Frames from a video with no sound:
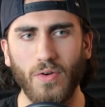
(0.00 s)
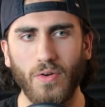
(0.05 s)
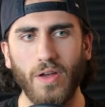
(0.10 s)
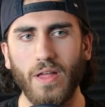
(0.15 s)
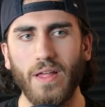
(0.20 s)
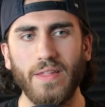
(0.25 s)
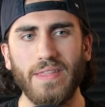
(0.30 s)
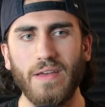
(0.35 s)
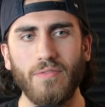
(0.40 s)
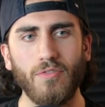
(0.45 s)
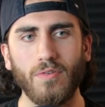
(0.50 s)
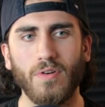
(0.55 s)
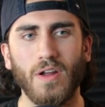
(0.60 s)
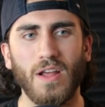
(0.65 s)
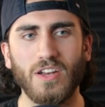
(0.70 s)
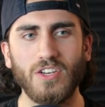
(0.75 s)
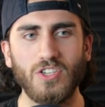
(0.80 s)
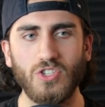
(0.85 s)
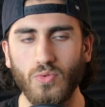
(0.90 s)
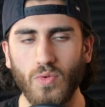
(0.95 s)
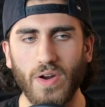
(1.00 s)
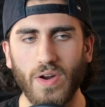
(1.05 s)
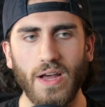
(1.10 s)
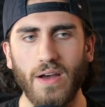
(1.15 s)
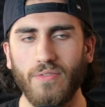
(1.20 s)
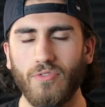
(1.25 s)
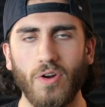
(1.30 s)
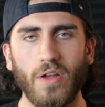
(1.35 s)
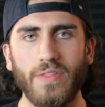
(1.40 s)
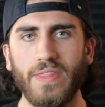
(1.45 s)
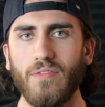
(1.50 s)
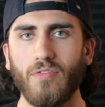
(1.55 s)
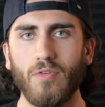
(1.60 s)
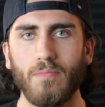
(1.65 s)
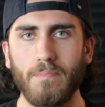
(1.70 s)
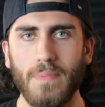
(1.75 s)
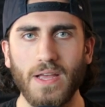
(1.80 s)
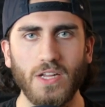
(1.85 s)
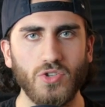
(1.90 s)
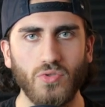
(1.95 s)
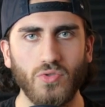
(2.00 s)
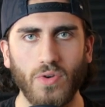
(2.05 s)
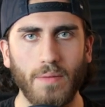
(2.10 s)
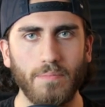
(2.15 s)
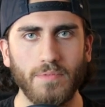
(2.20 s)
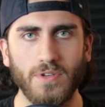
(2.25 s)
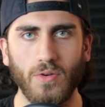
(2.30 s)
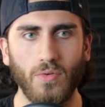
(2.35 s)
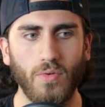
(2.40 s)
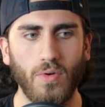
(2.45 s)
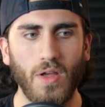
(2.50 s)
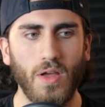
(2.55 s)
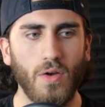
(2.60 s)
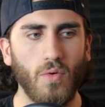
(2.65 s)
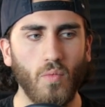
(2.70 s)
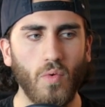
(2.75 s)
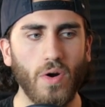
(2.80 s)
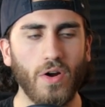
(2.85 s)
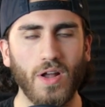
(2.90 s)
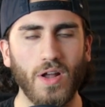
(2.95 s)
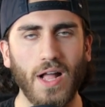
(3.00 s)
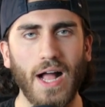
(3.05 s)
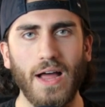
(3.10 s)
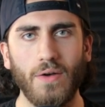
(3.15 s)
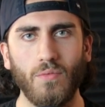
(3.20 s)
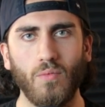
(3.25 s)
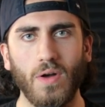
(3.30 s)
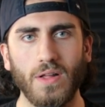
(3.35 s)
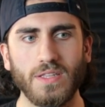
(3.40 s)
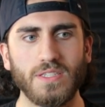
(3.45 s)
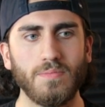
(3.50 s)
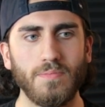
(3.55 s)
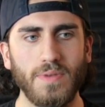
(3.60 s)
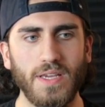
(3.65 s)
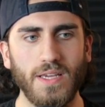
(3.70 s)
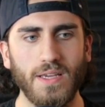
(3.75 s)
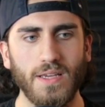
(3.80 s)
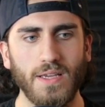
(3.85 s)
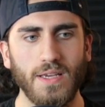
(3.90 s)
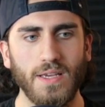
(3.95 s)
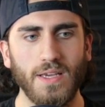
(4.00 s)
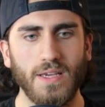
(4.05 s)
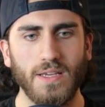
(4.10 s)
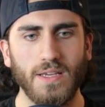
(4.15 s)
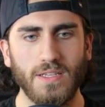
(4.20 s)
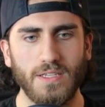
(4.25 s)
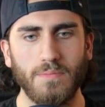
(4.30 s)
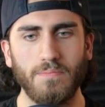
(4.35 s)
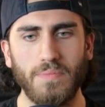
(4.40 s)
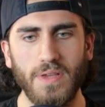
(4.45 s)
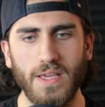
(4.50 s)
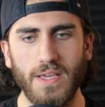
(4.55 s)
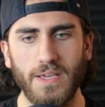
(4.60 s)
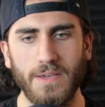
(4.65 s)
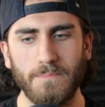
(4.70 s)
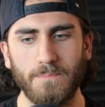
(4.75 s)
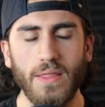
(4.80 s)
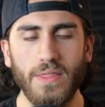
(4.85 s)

or I'll never do enough, or I'll never measure up to where God wants me to be.